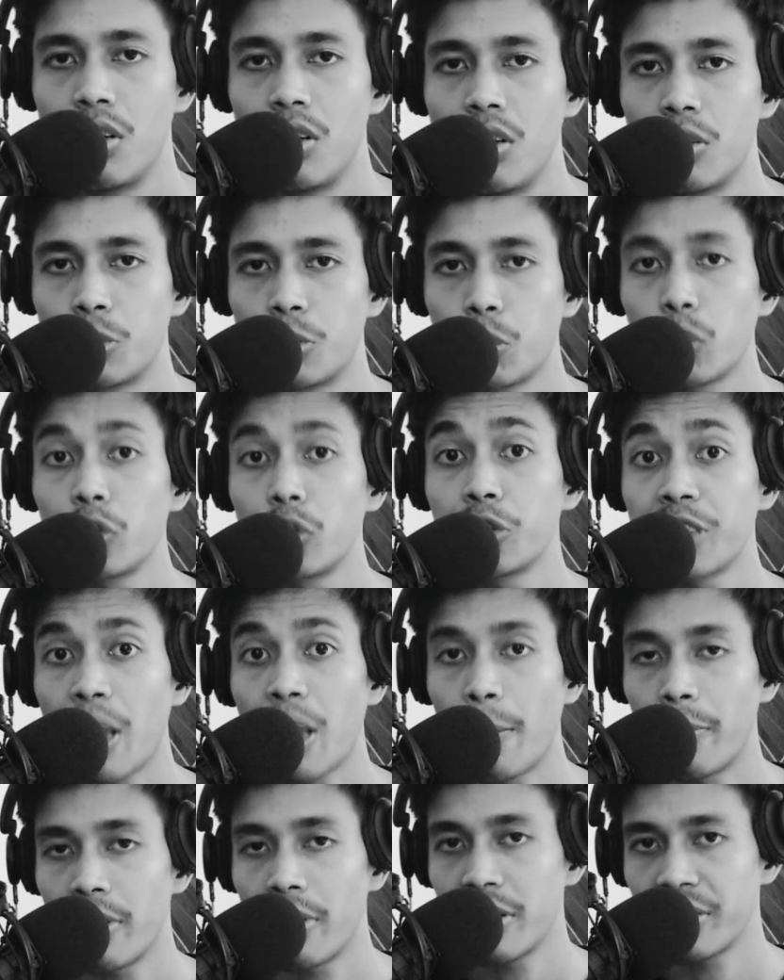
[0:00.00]
So to
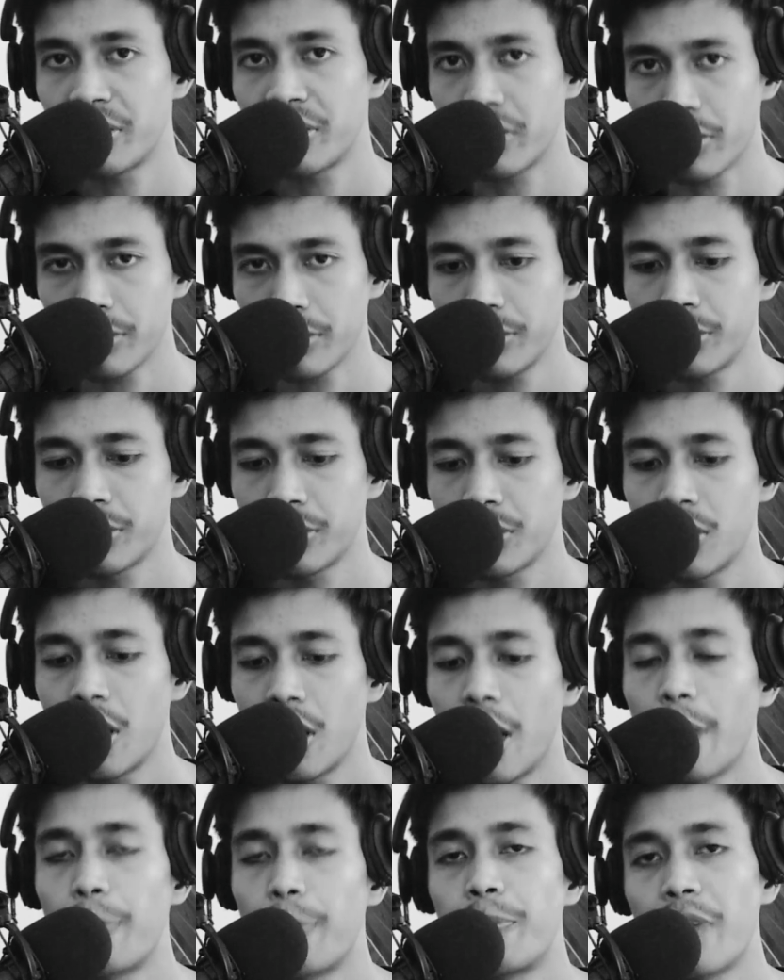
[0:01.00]
summarize this,
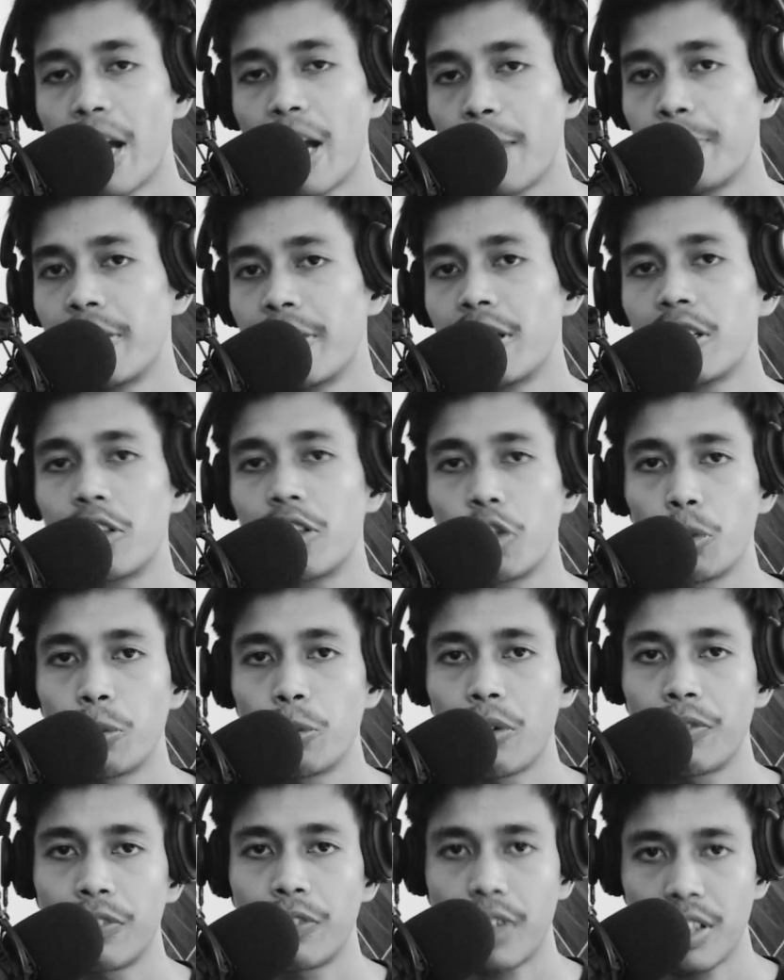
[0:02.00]
a primary group
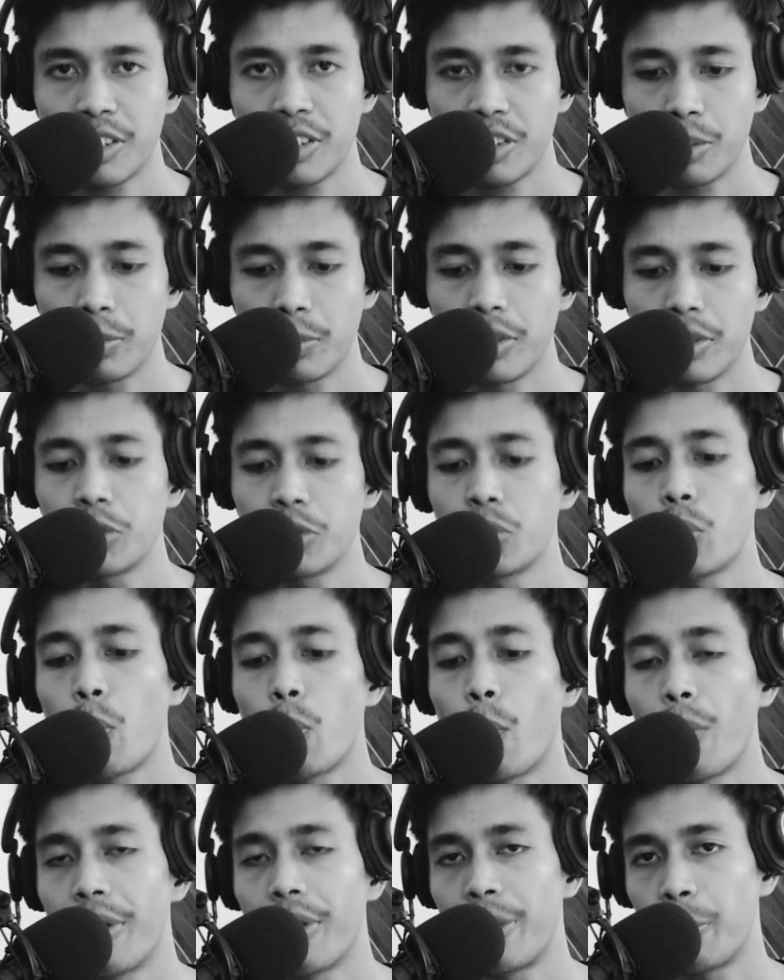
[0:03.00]
of customers
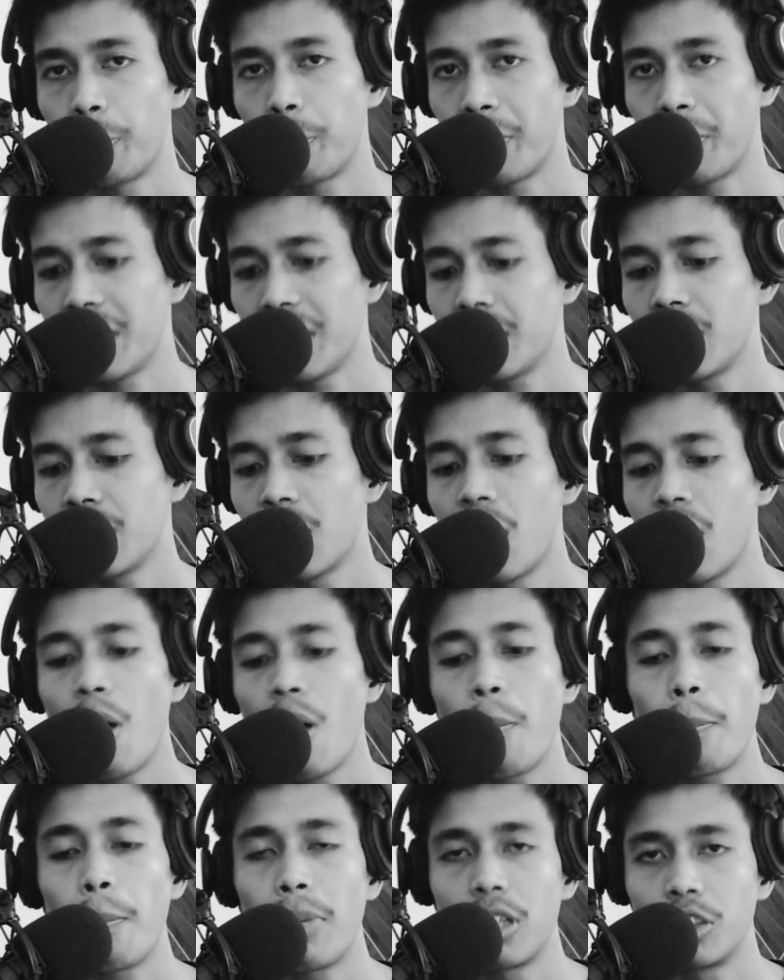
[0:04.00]
with pain,
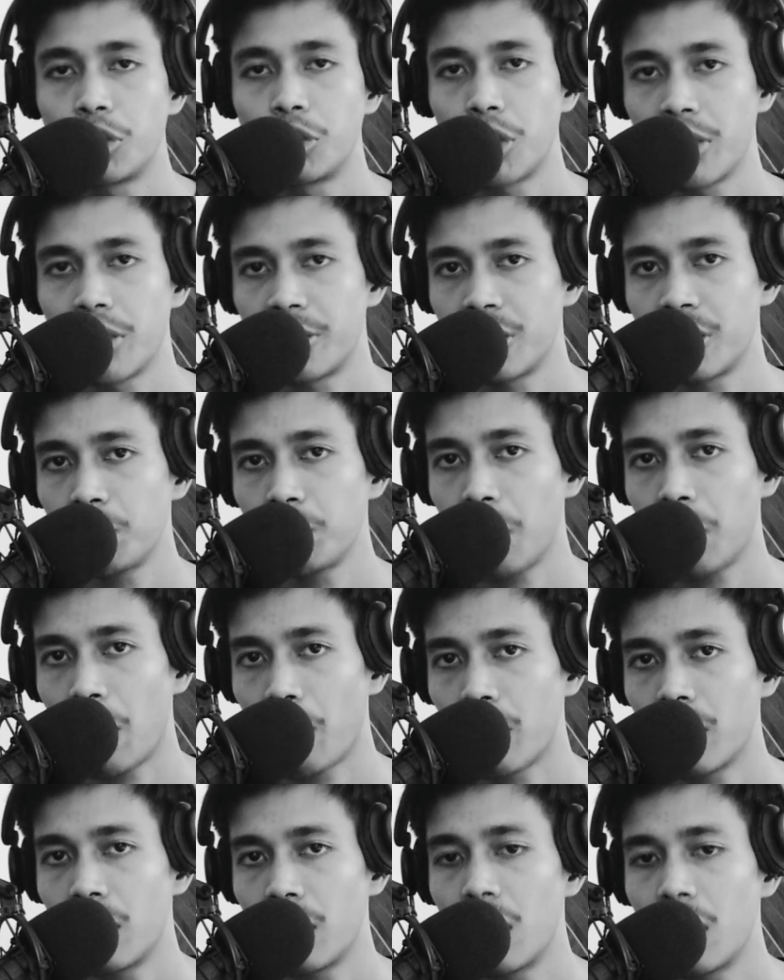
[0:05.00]
purchasing
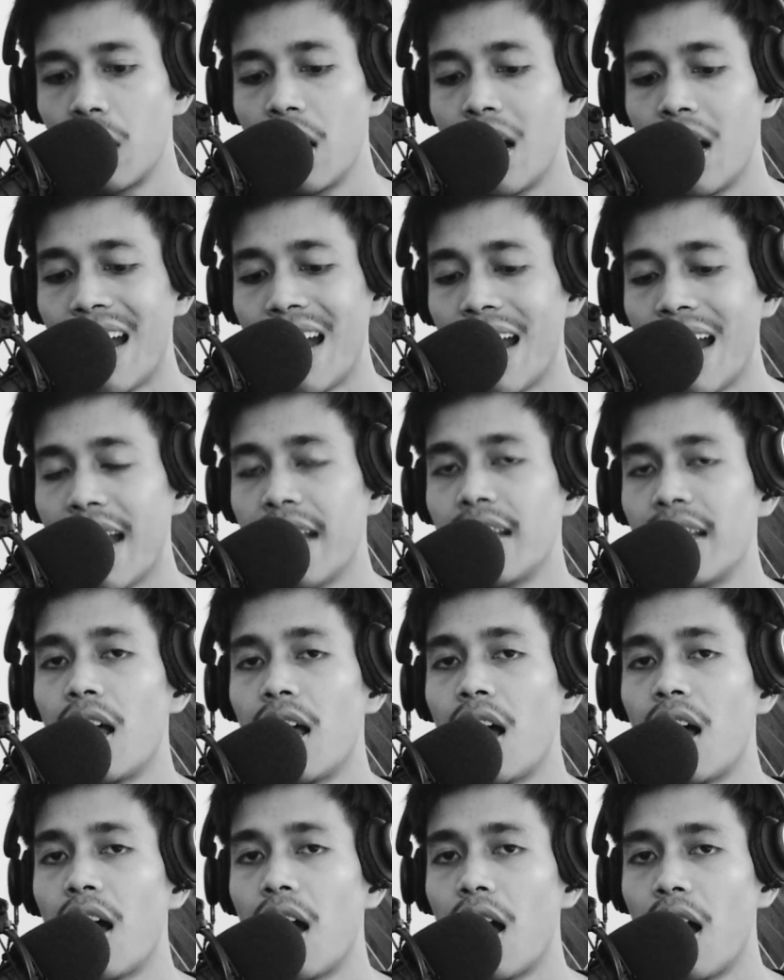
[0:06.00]
power, and
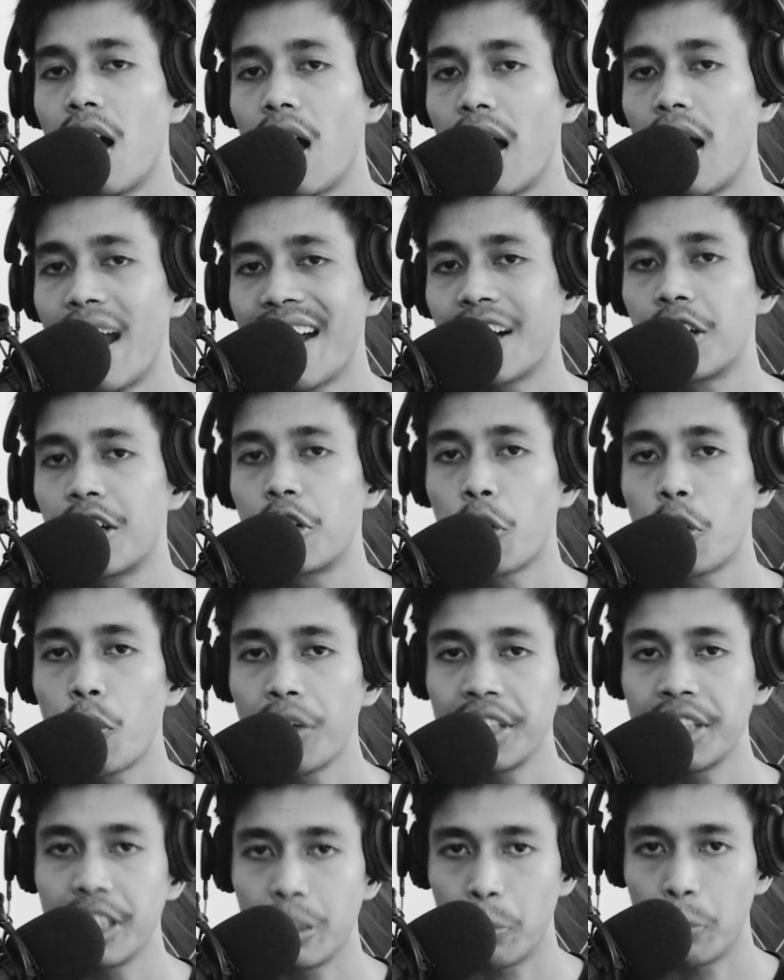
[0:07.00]
a
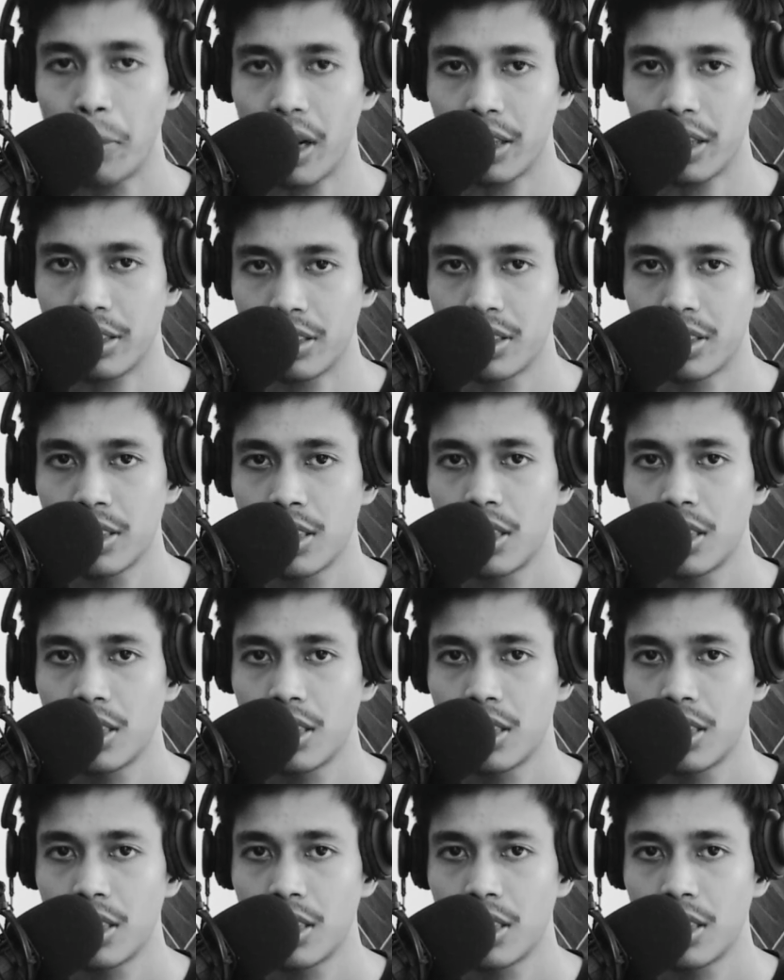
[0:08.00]
growing demand